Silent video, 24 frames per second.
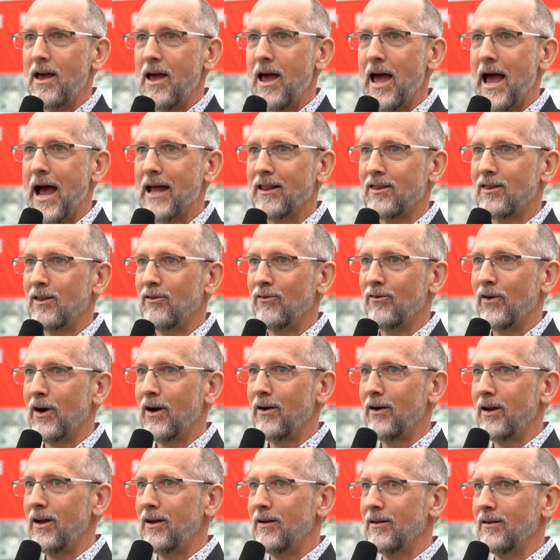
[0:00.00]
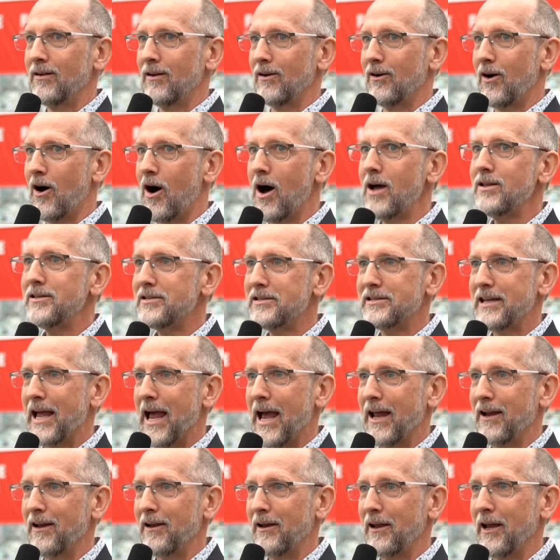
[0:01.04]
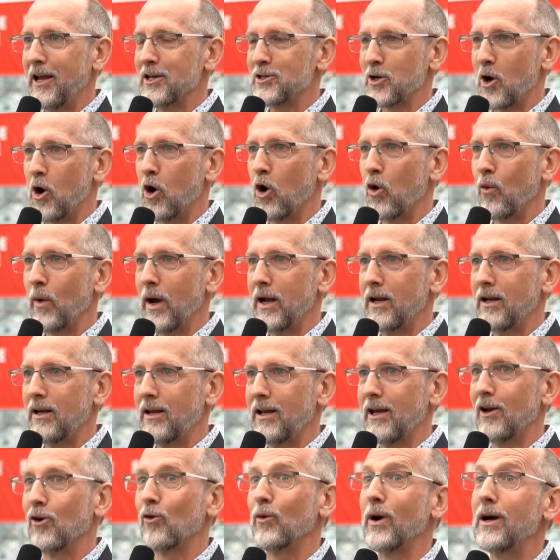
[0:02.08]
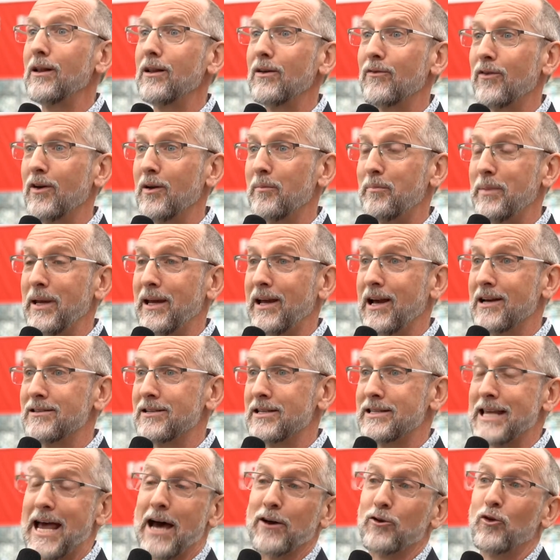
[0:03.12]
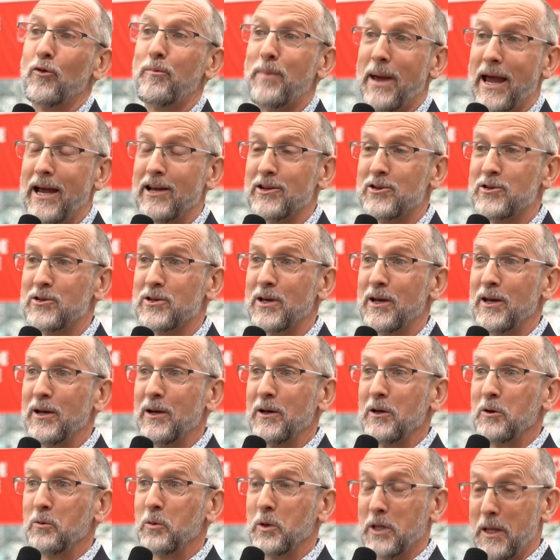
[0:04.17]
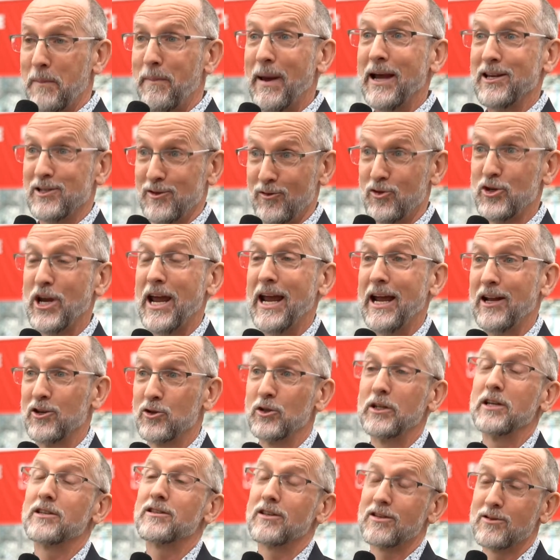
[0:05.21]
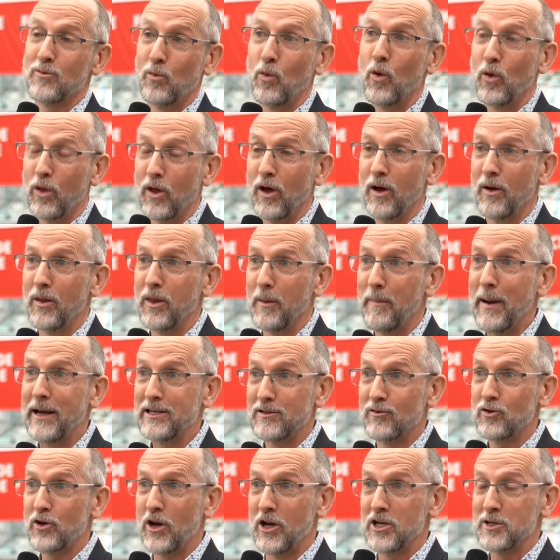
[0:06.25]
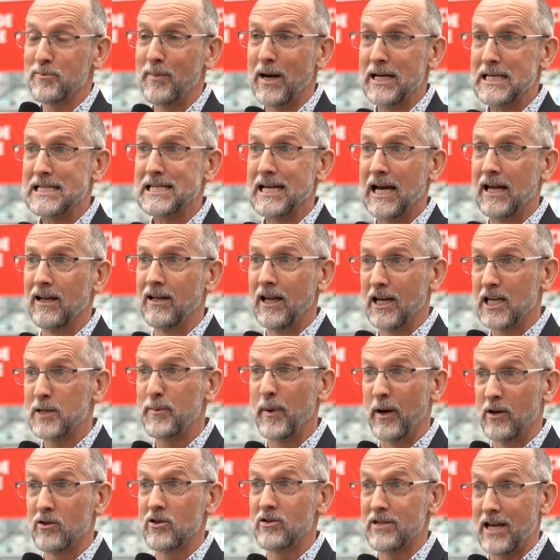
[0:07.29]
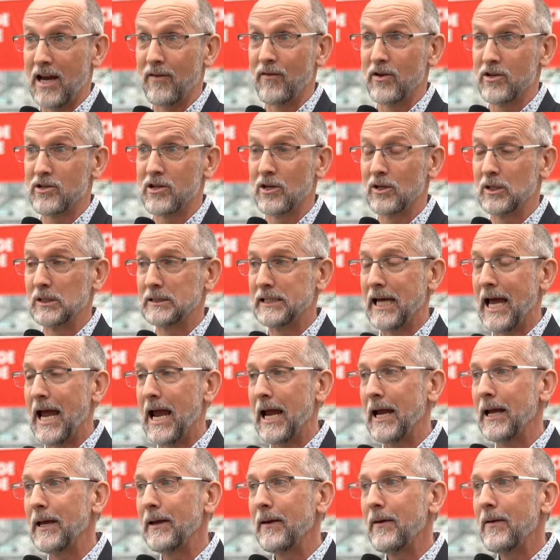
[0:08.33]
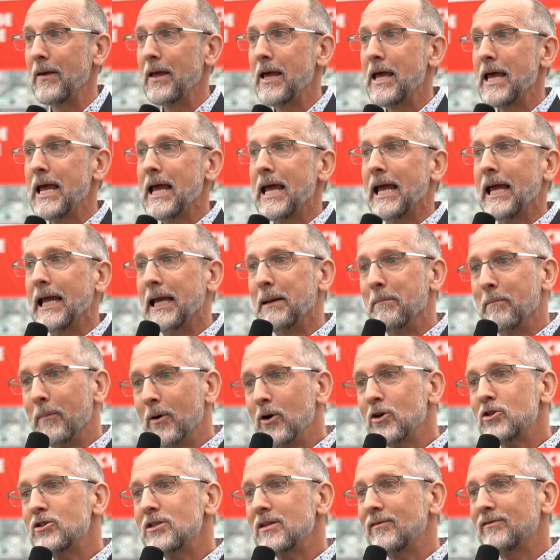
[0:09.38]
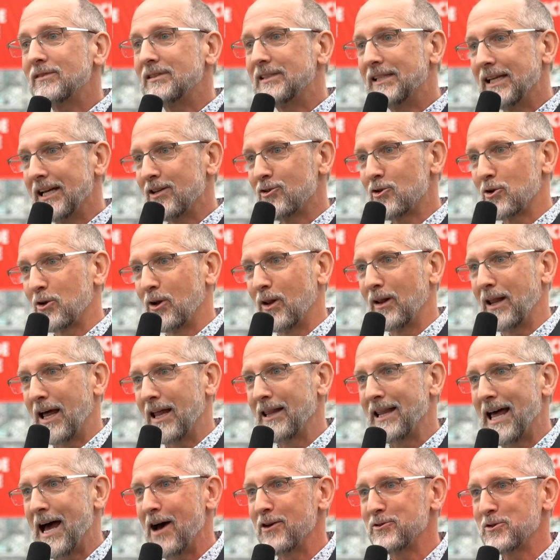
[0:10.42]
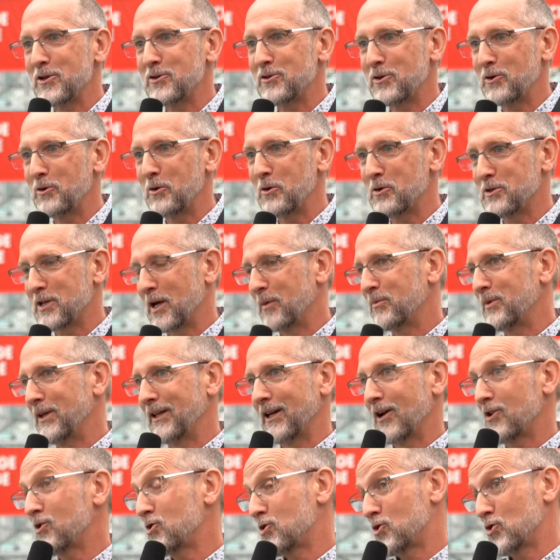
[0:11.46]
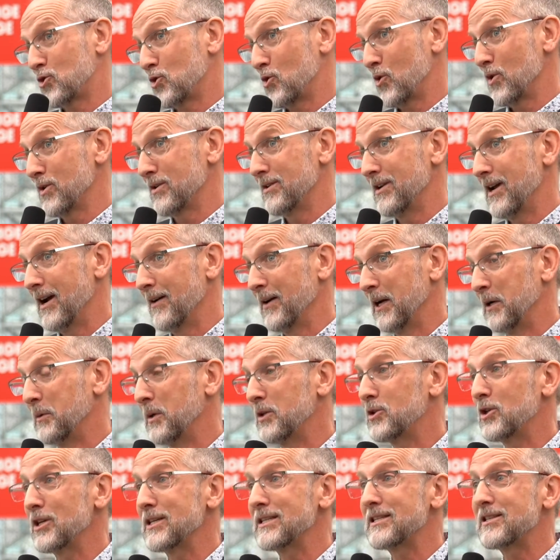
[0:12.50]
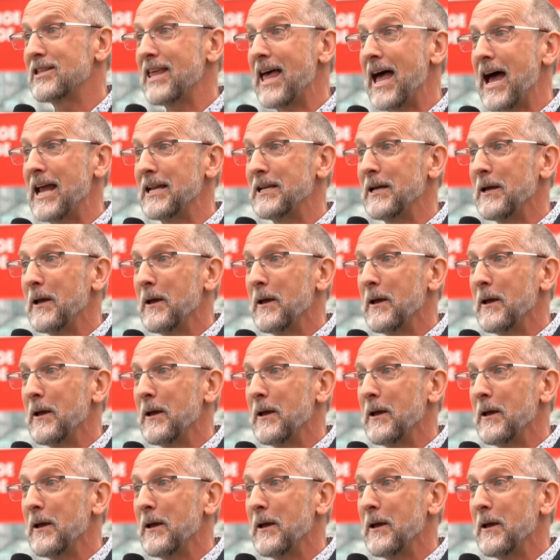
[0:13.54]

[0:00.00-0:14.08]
at the very onset is already irrelevant because it's out of pace with the pace of change. At least the pace of change my son experiences every single day. Immersive digital allows us to do something extraordinary, which is that